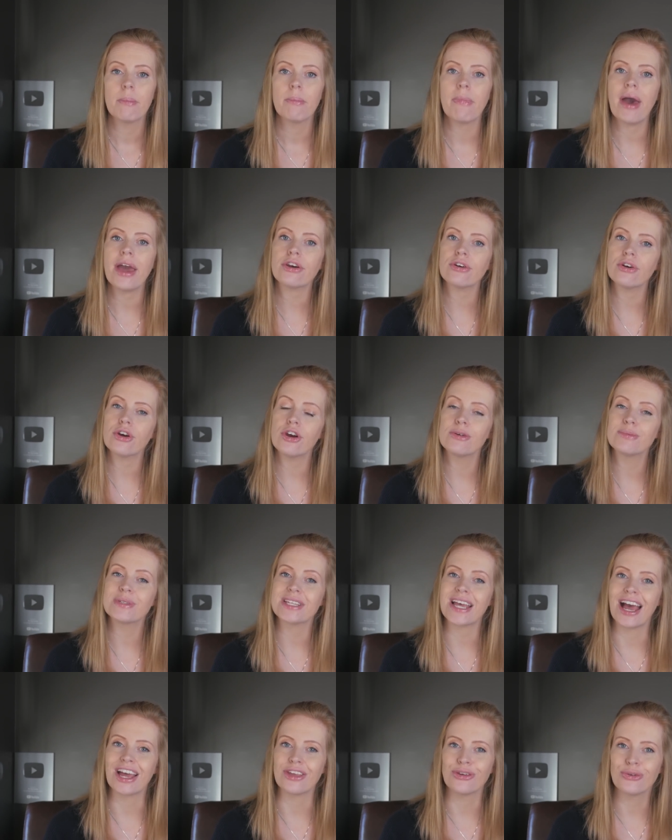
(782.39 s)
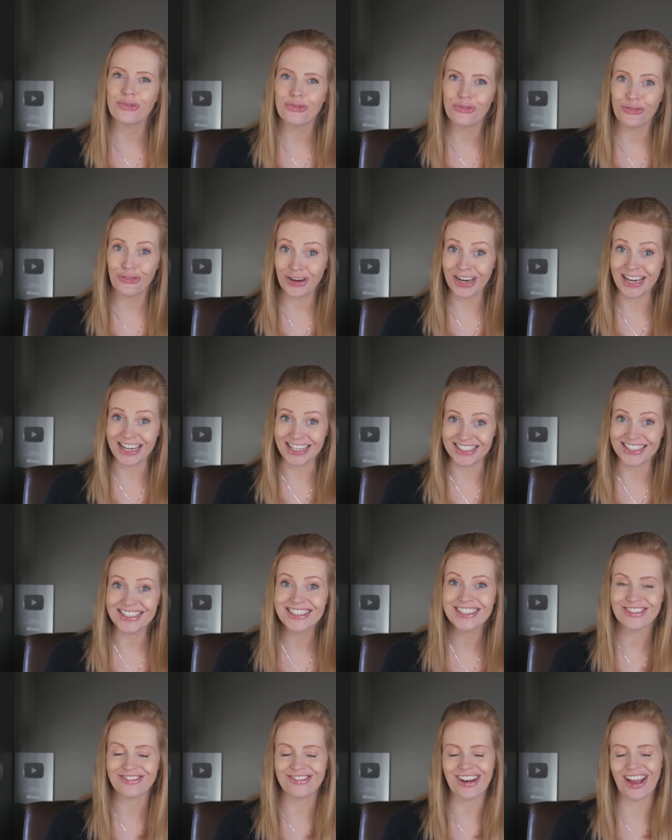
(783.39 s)
microbes are your
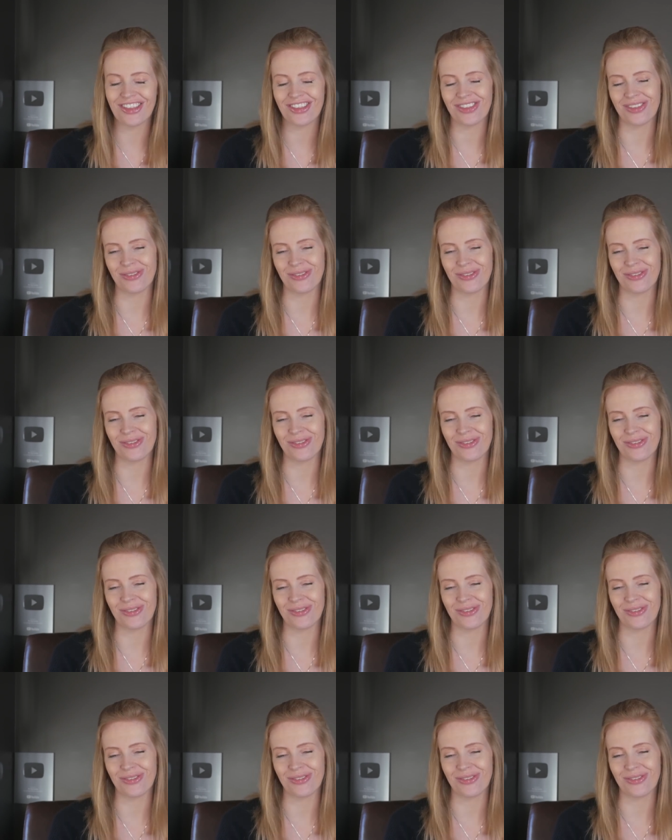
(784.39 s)
friends rather